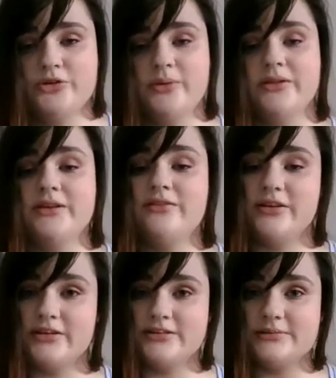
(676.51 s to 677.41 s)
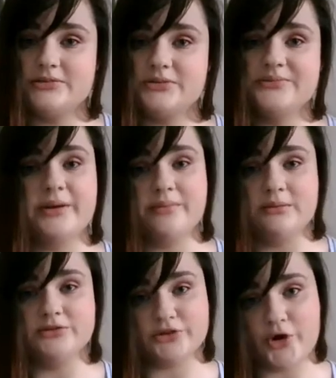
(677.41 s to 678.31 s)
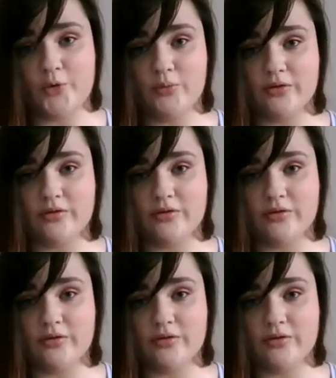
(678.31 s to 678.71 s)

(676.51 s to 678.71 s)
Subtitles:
alleviate the symptoms and be able to cope with